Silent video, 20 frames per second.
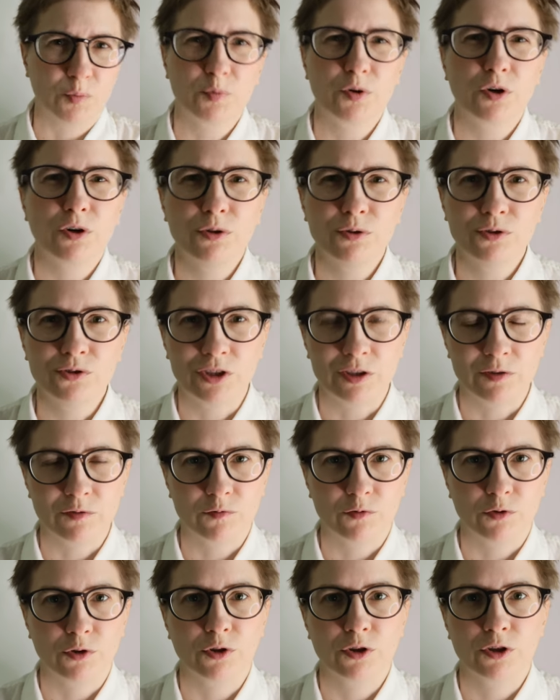producing
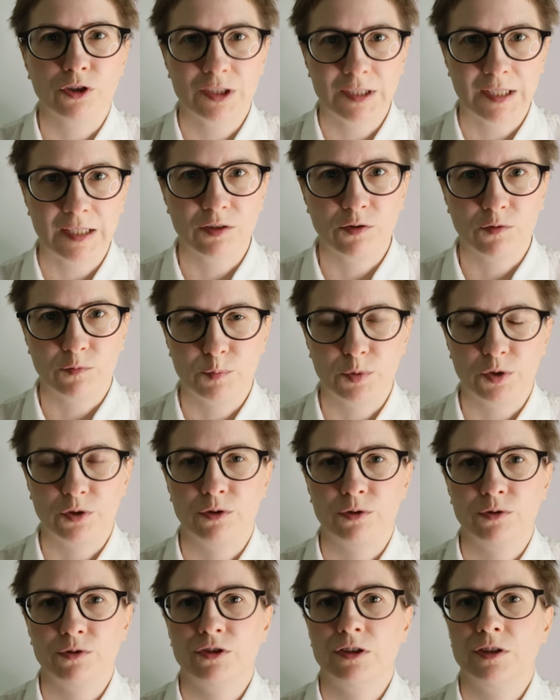for the sake of
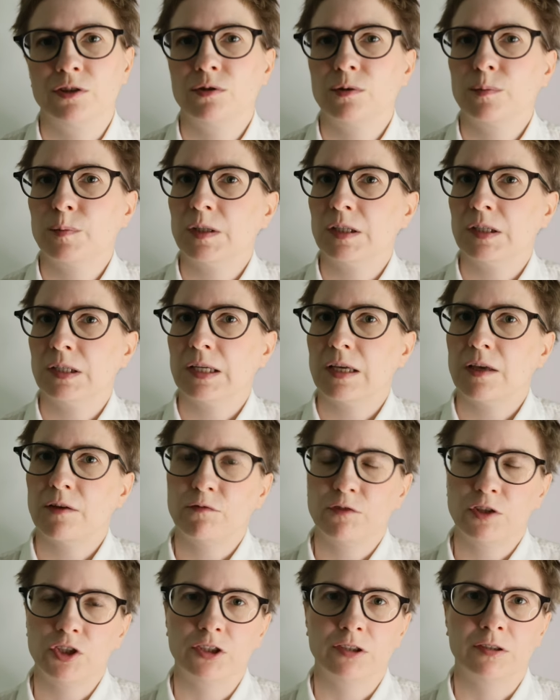producing. You're being
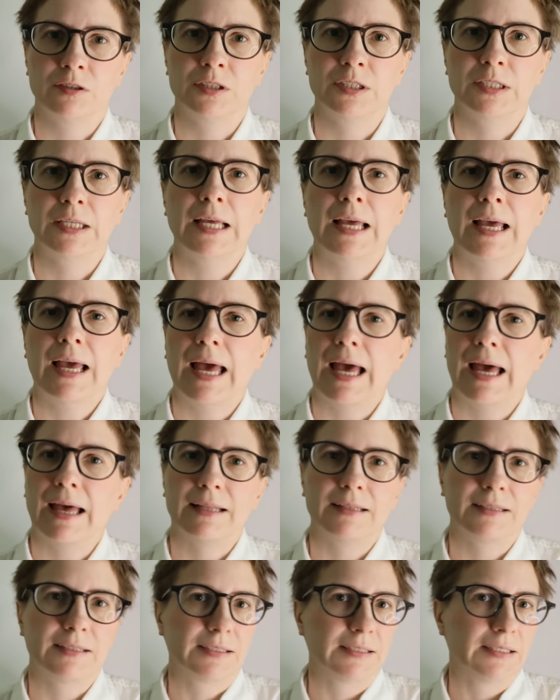efficient
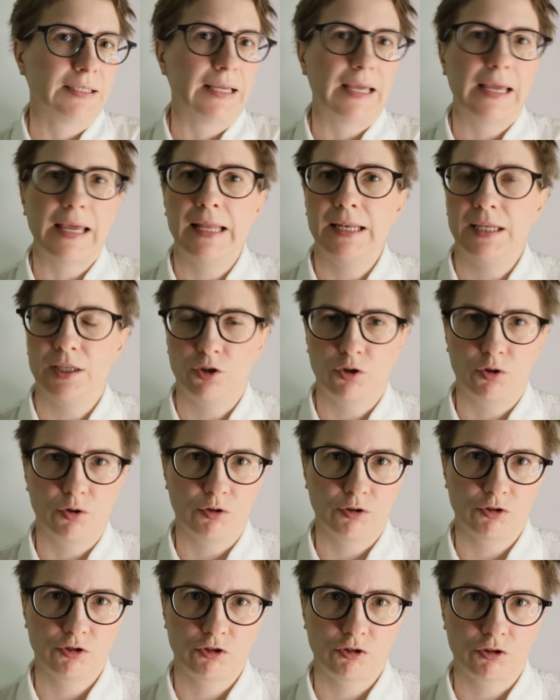at any
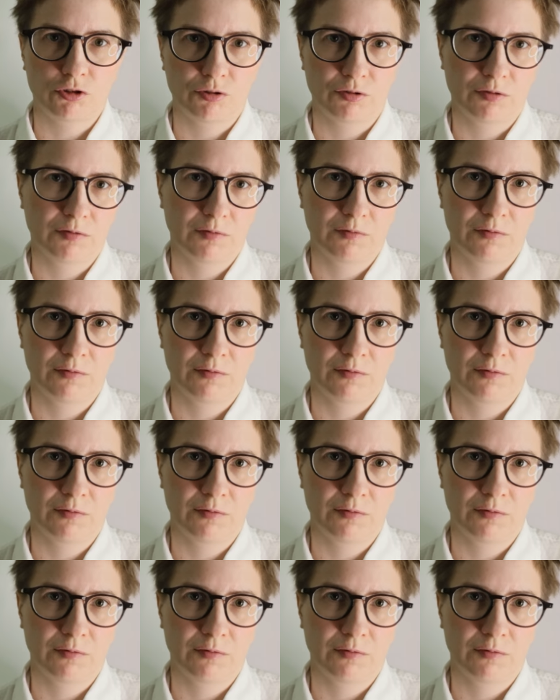cost.